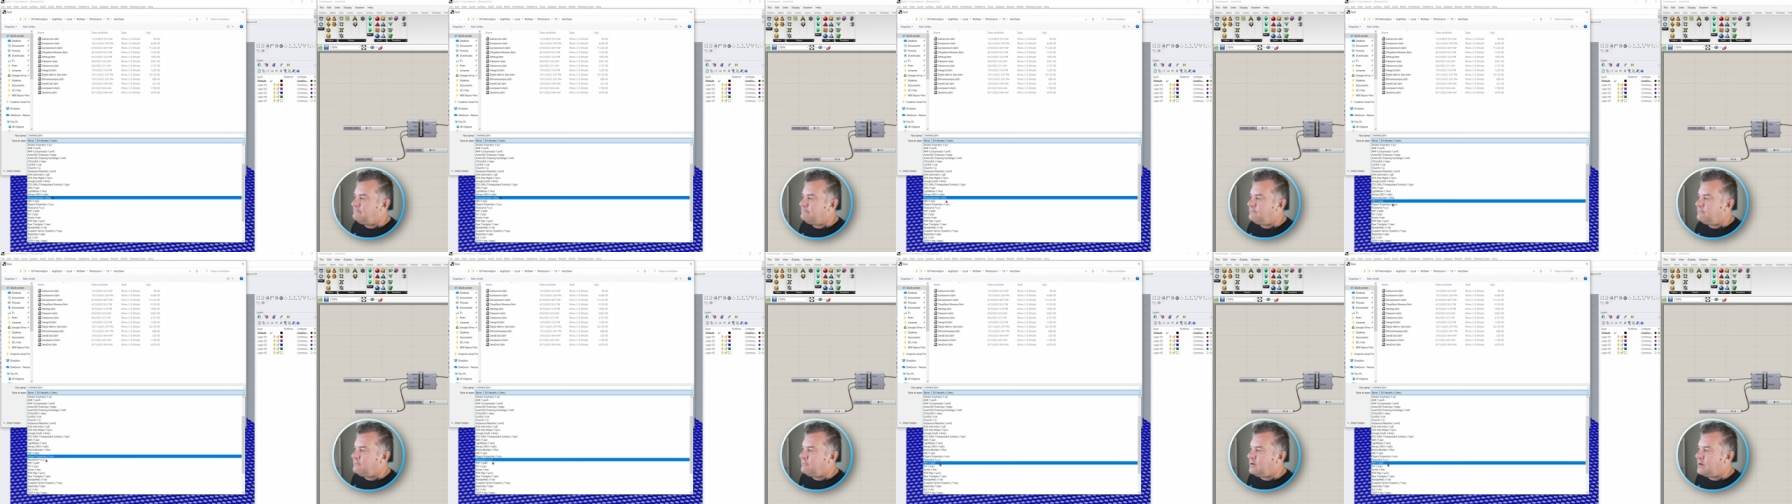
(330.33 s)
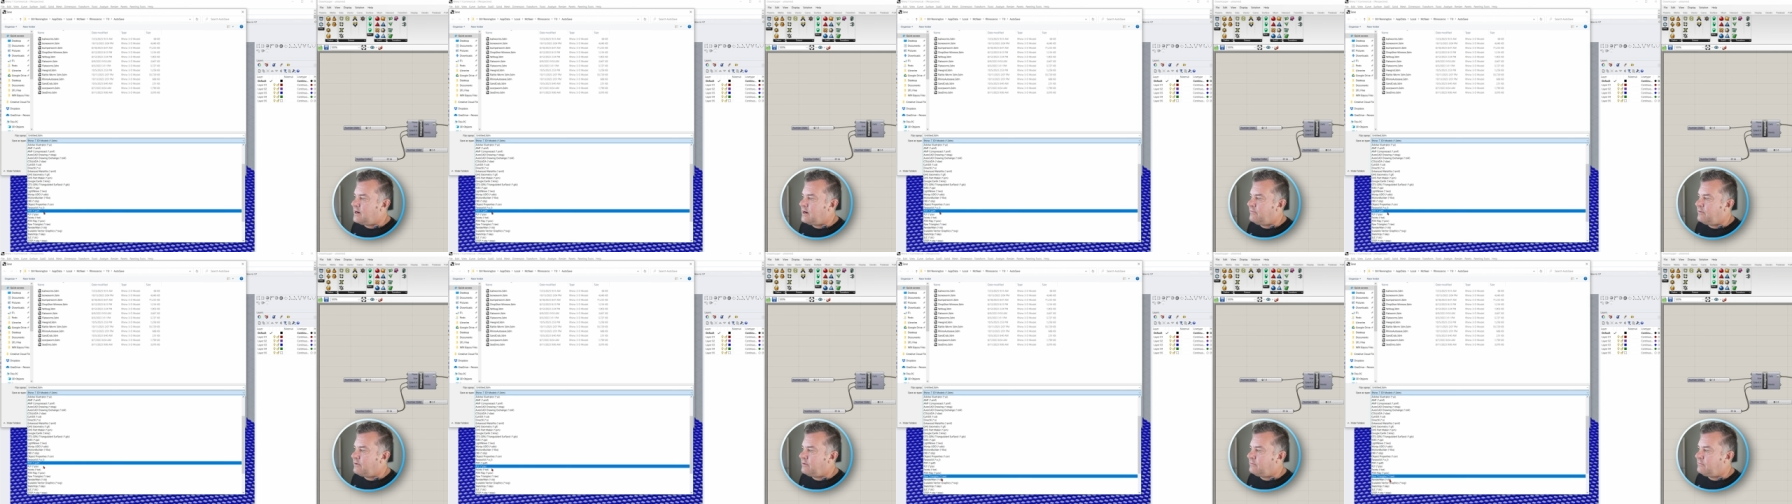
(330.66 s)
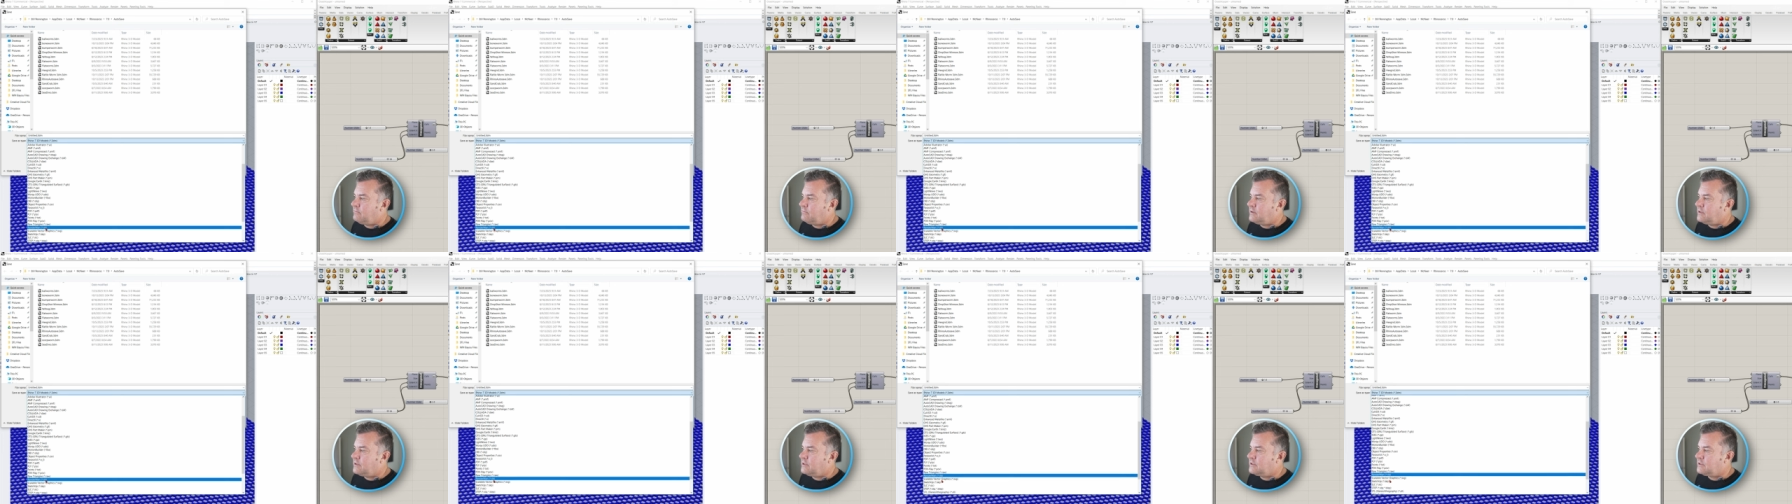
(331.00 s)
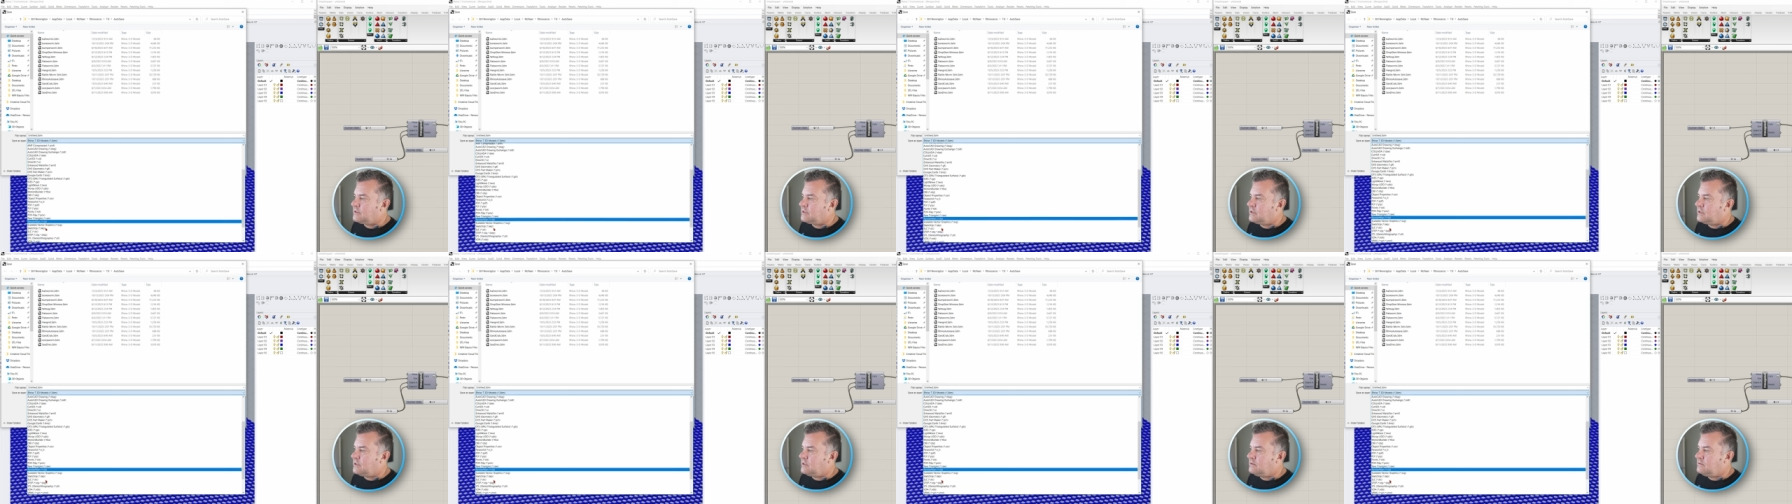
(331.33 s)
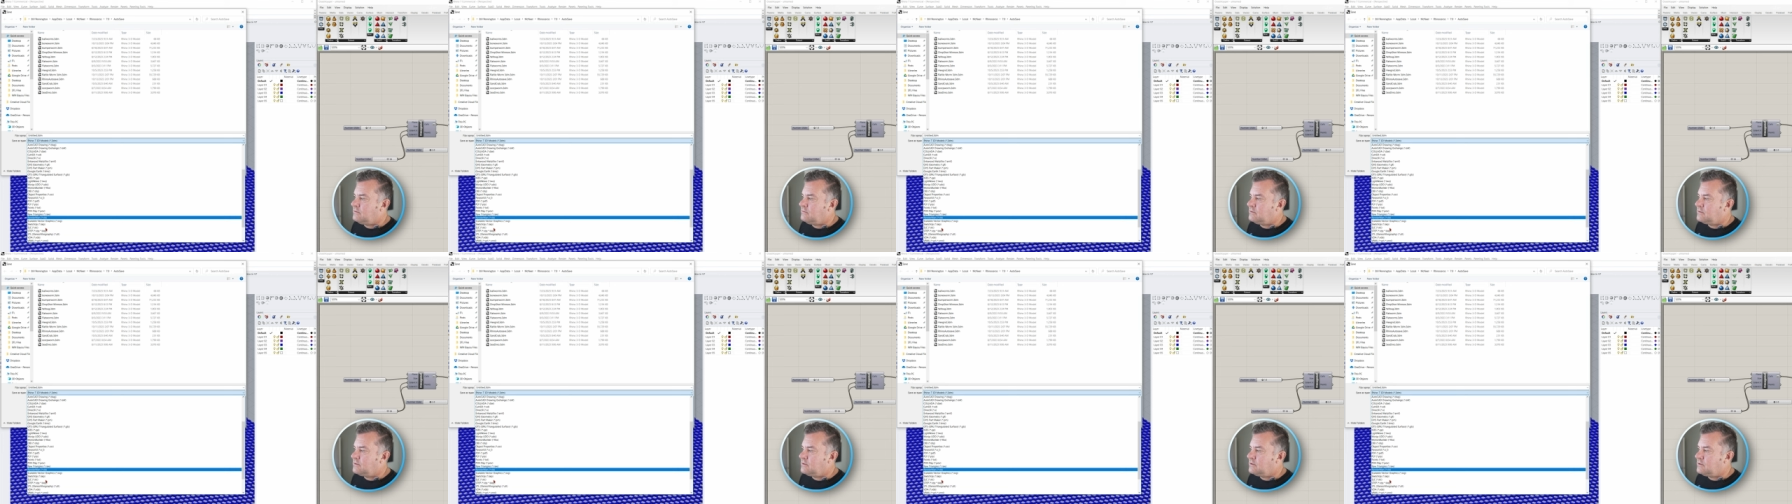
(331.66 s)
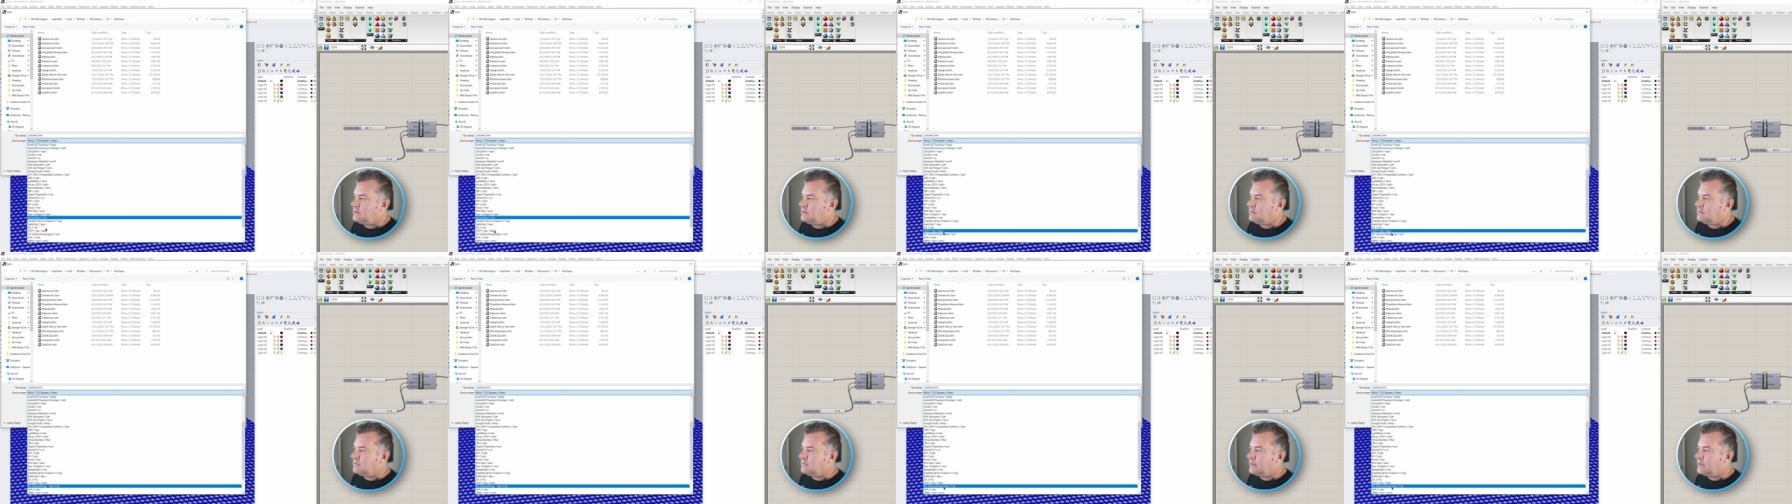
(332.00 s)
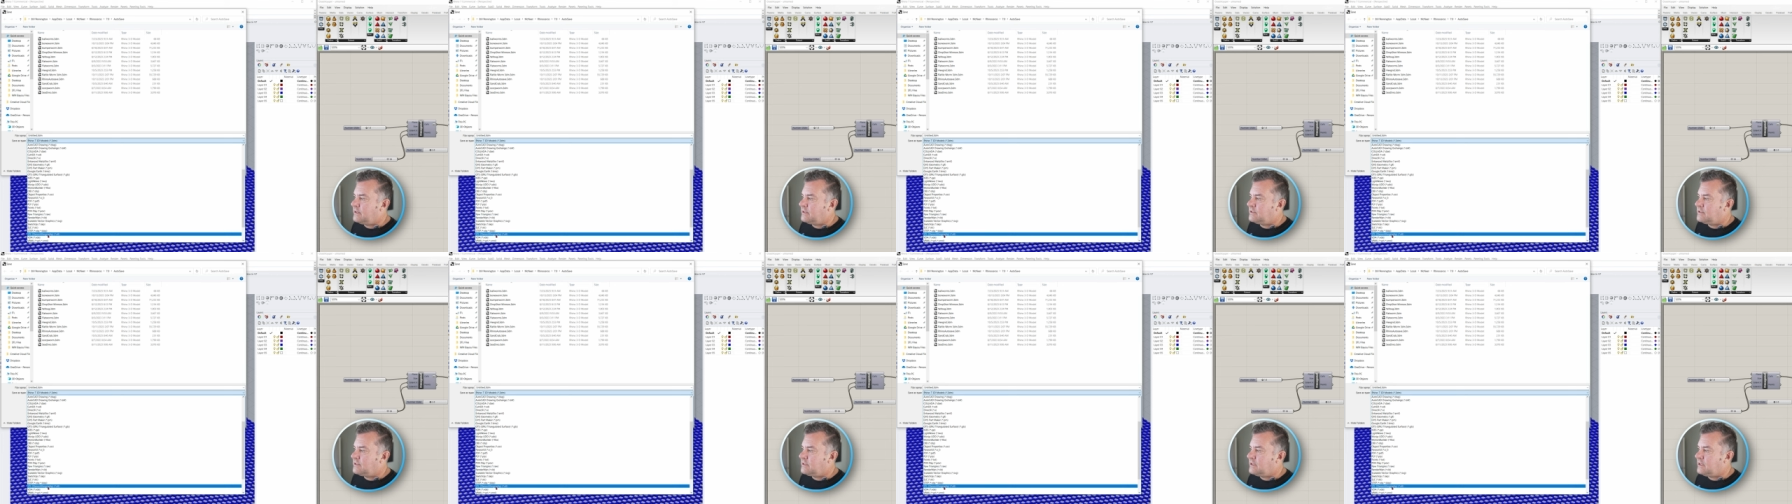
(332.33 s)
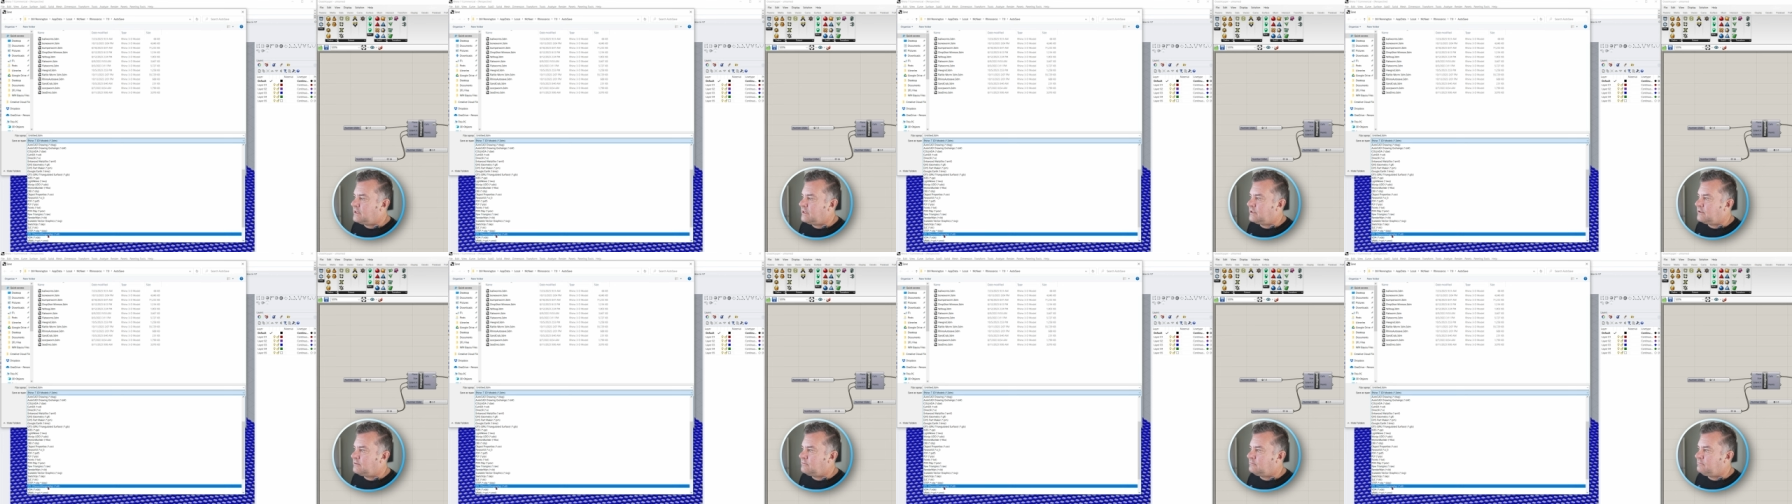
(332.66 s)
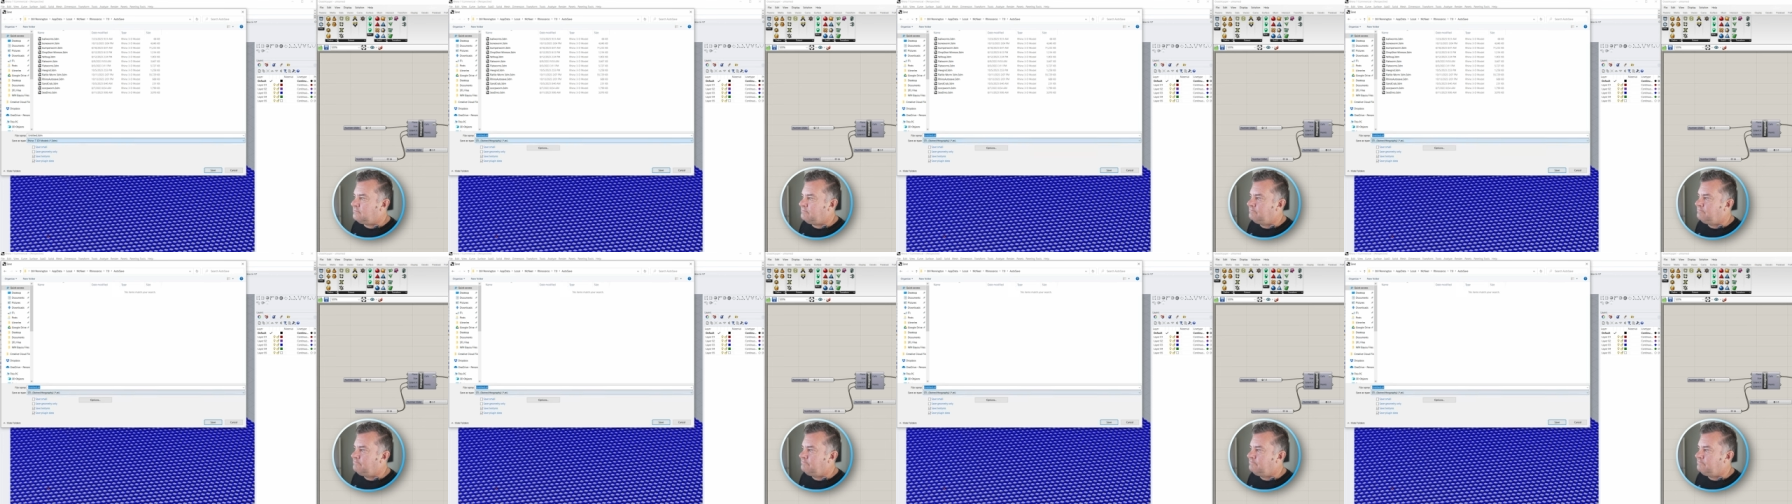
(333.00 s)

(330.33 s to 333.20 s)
whatever. We're just going to use good old STL.